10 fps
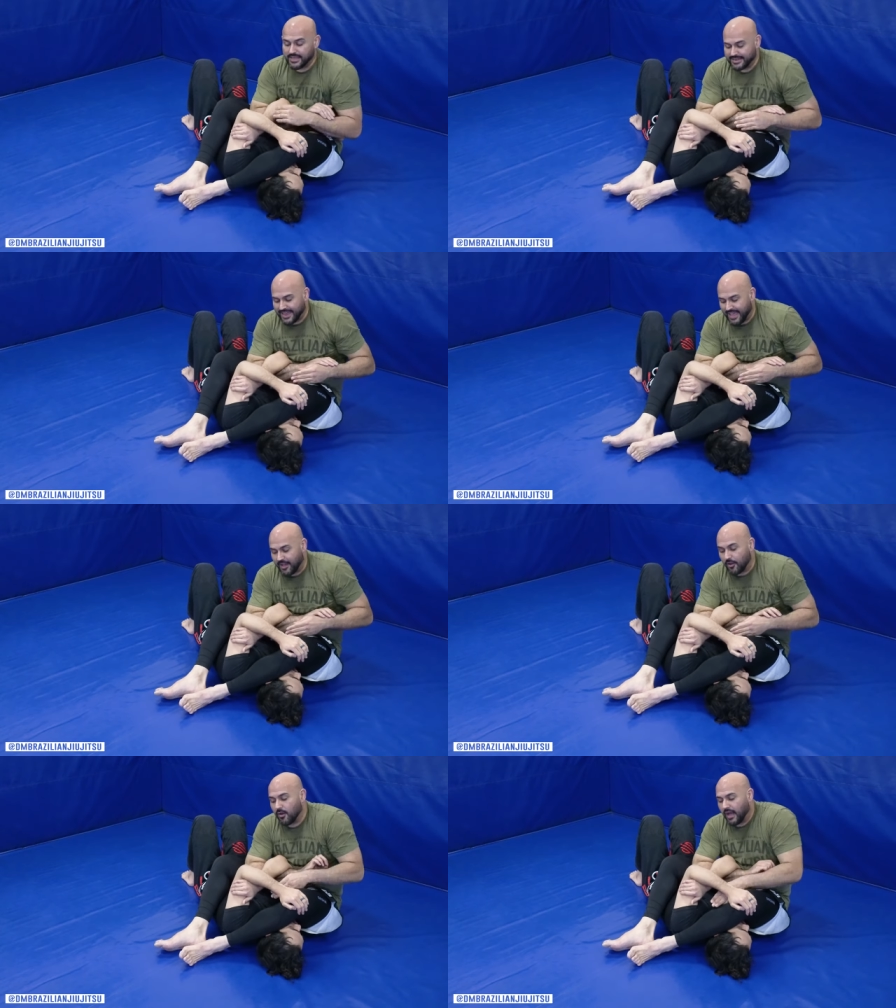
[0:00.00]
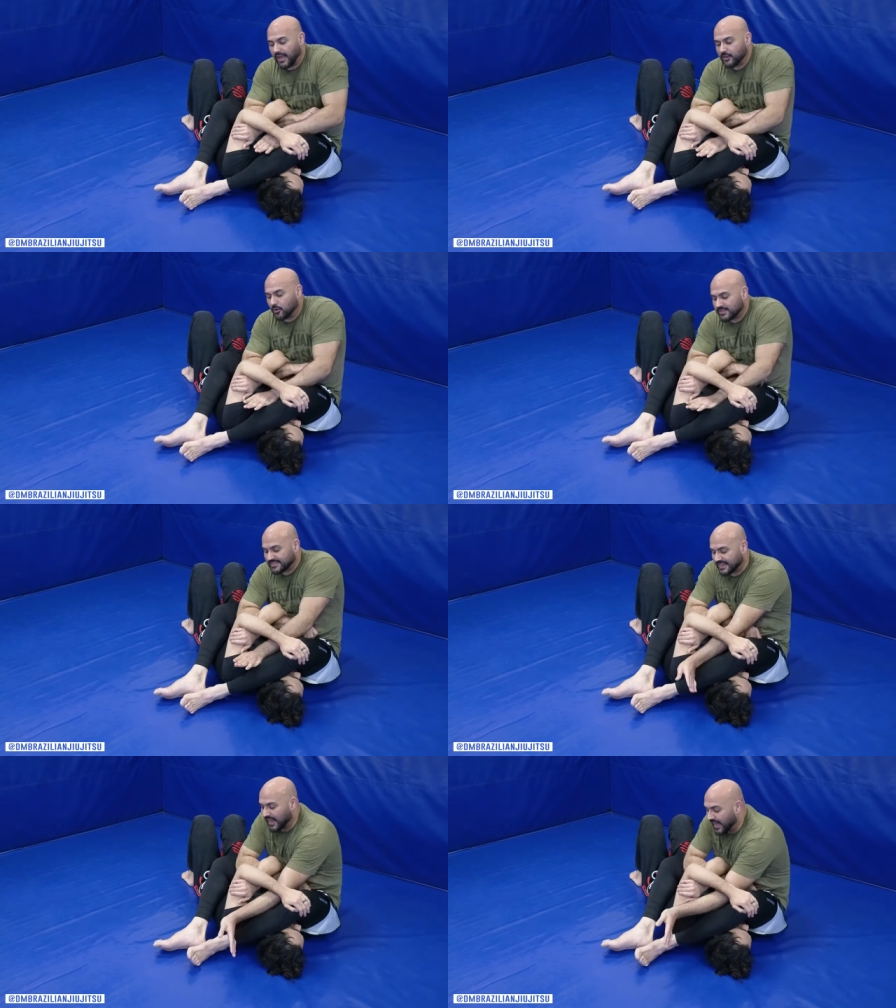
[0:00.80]
Now I go
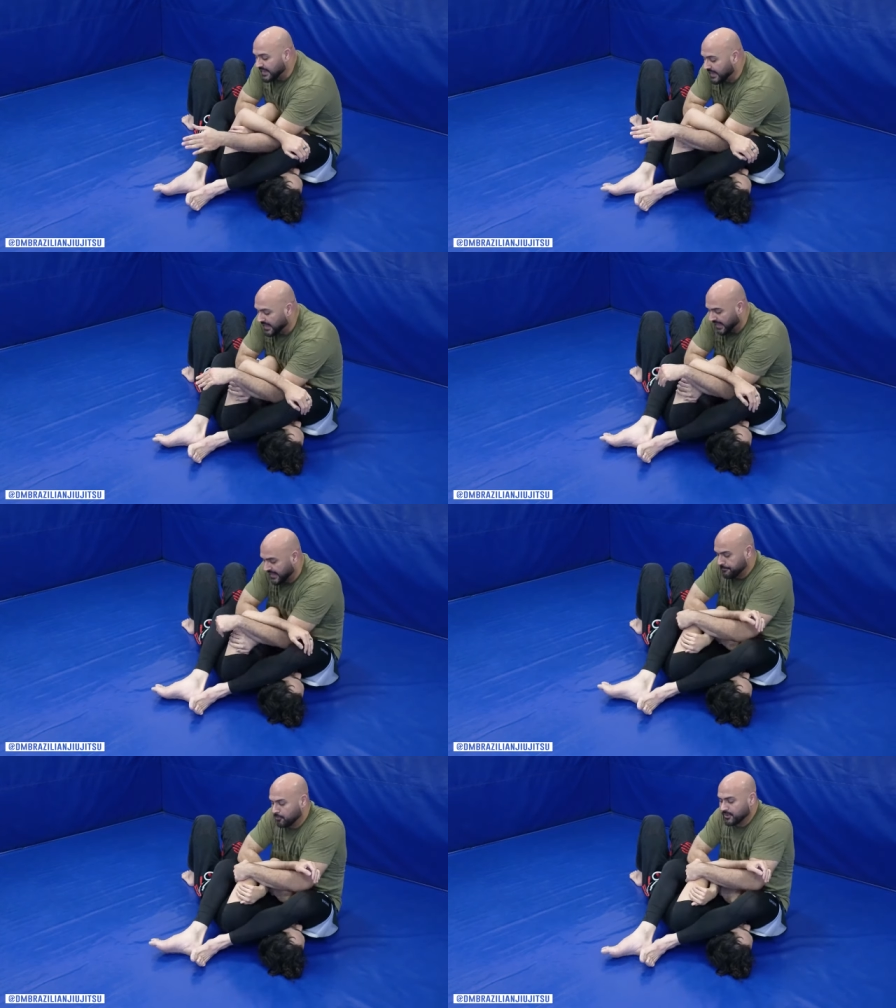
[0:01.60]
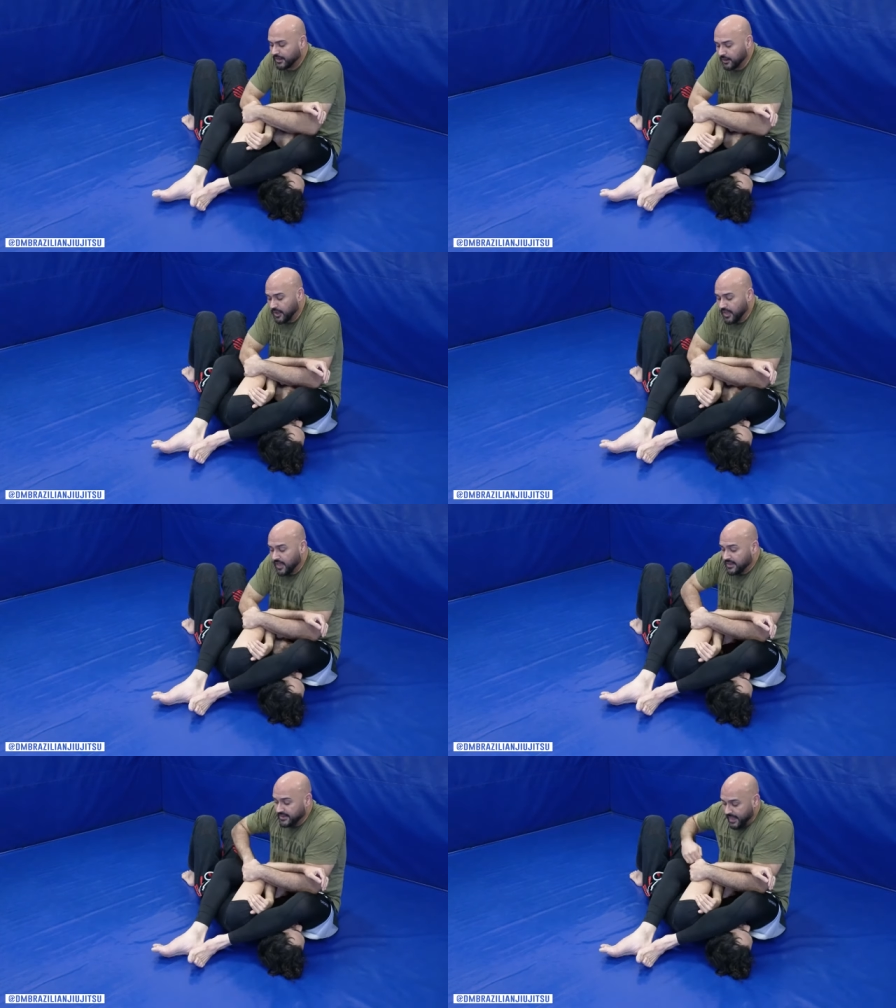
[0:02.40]
inside and I pull here.
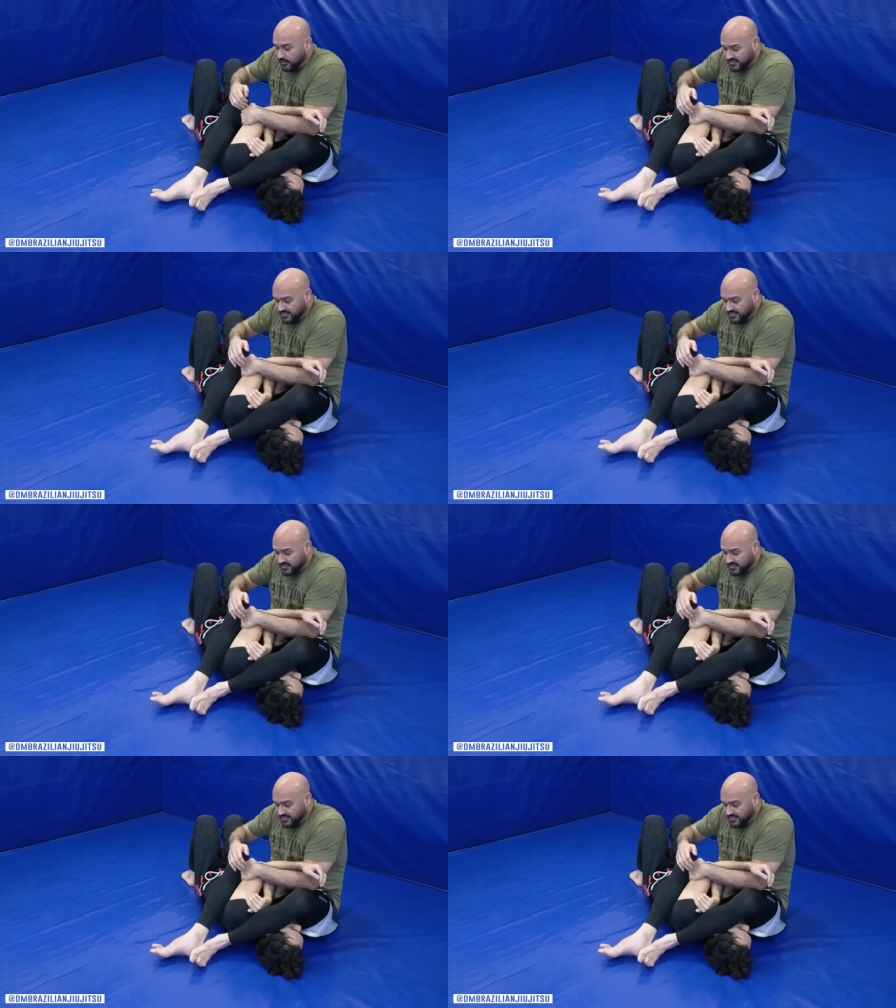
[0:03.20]
Now